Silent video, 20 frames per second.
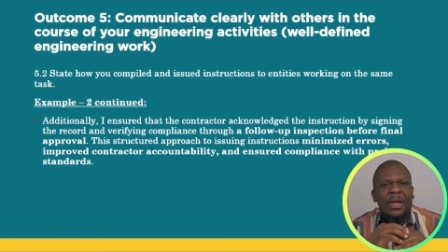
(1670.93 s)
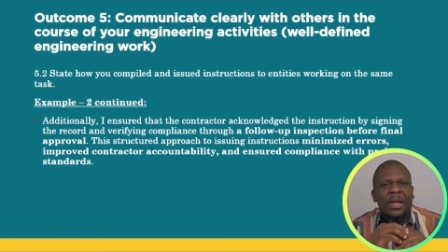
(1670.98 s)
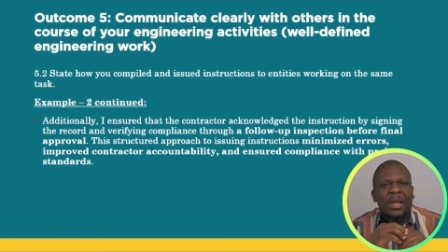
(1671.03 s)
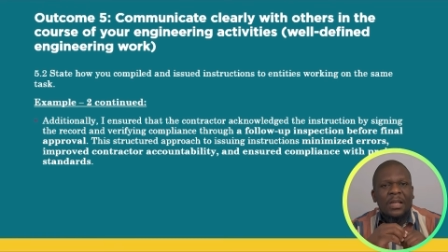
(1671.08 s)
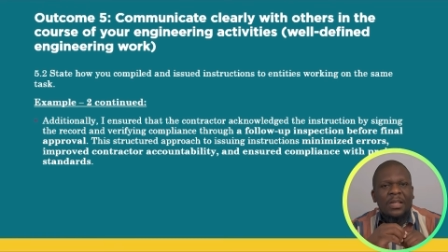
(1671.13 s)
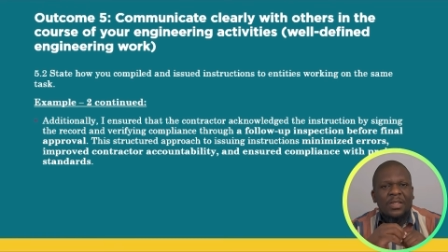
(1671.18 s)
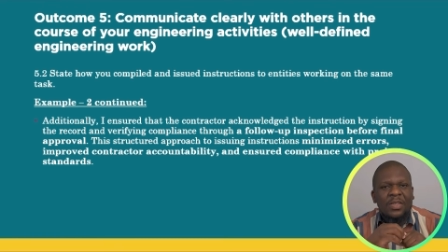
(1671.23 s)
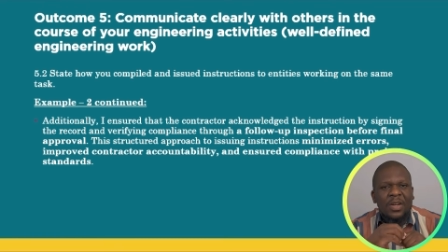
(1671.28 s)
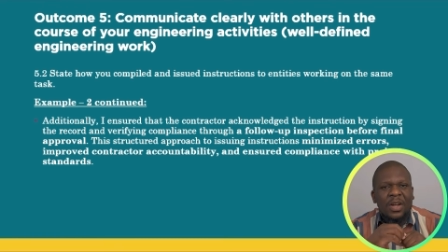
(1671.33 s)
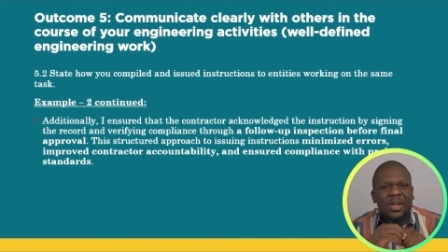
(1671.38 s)

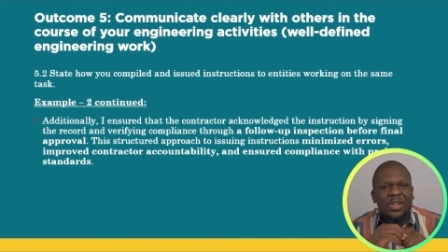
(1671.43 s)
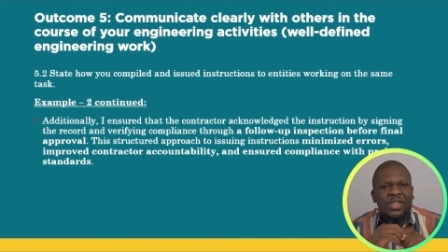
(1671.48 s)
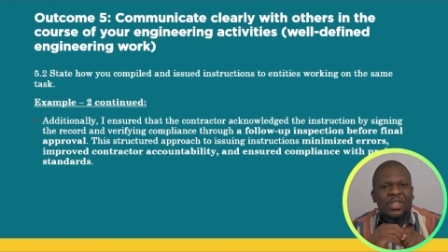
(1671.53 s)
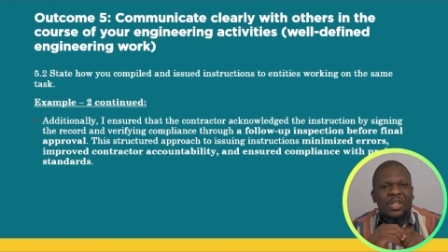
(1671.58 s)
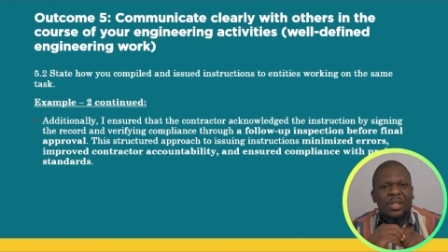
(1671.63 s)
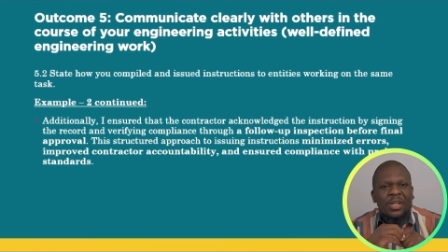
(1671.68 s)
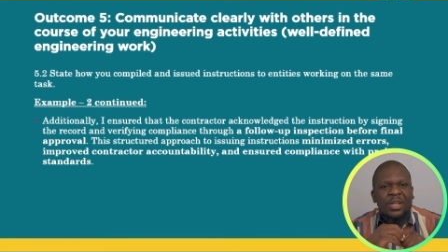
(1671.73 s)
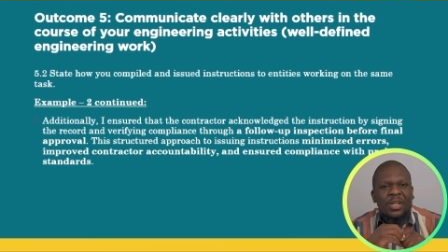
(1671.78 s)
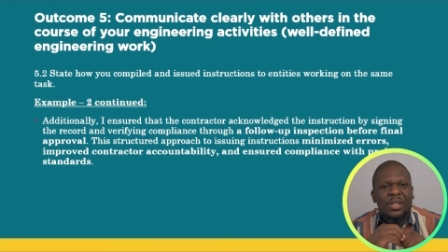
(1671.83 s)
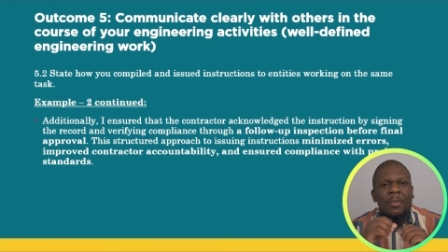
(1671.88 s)

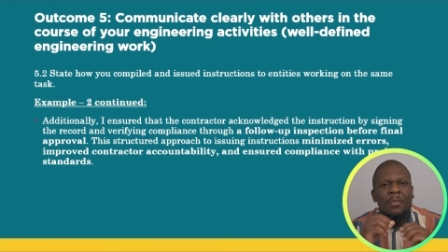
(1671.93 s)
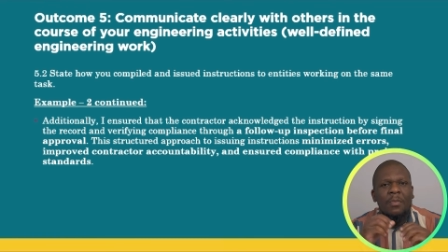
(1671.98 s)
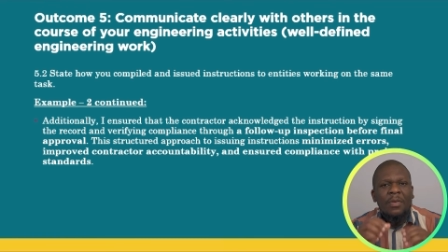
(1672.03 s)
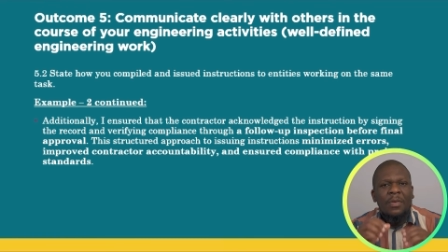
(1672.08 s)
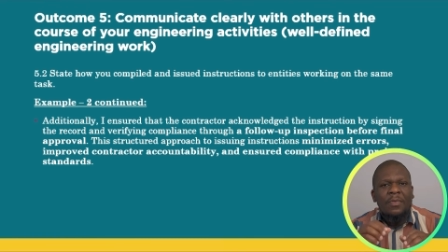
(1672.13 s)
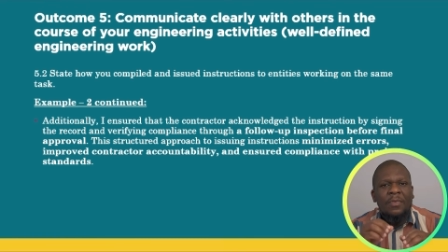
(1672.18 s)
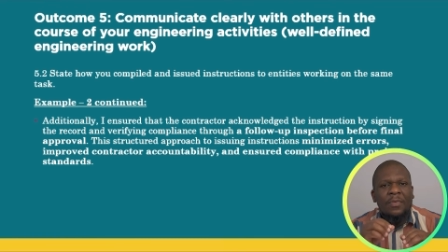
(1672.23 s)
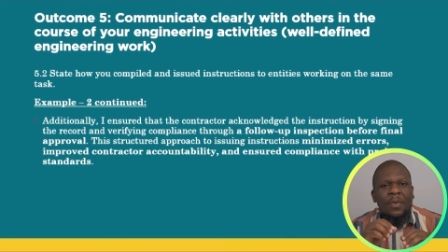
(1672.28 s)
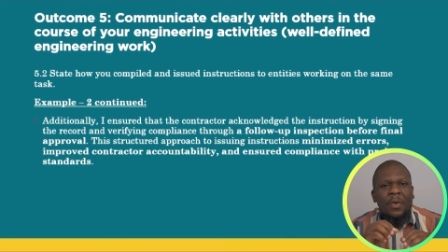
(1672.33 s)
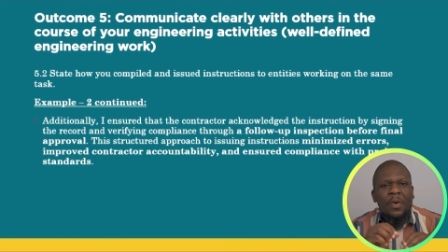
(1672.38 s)
instruction
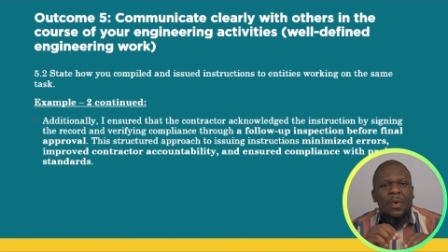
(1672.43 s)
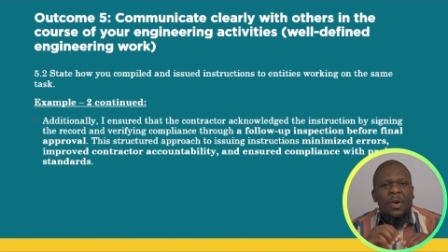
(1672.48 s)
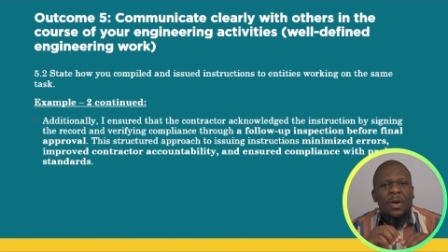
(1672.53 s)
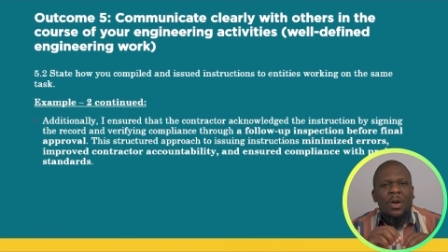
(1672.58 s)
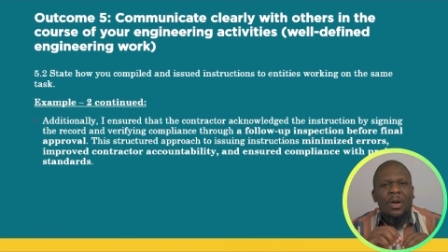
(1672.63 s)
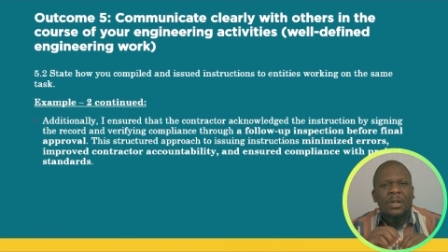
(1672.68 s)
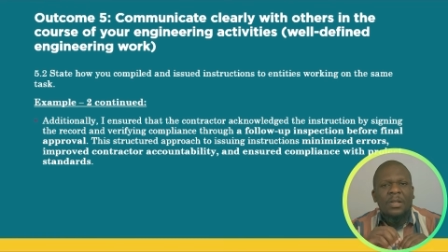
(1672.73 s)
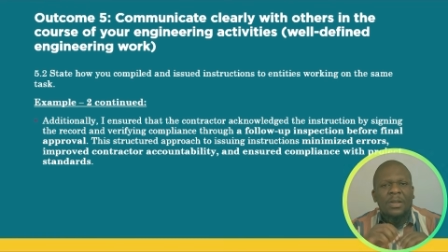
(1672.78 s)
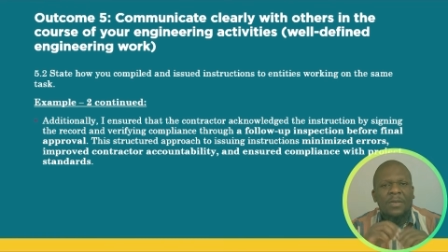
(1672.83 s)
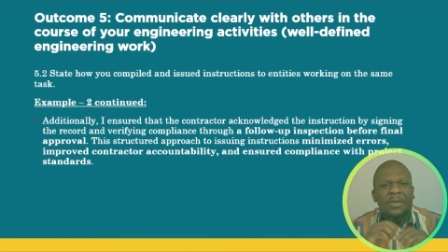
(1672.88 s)
for
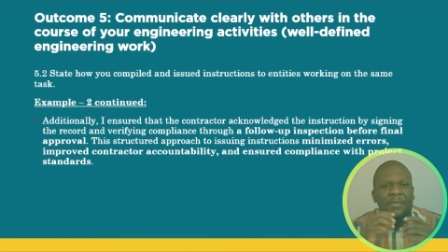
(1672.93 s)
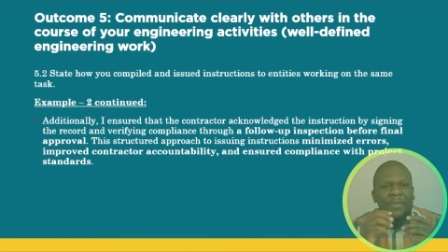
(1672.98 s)
the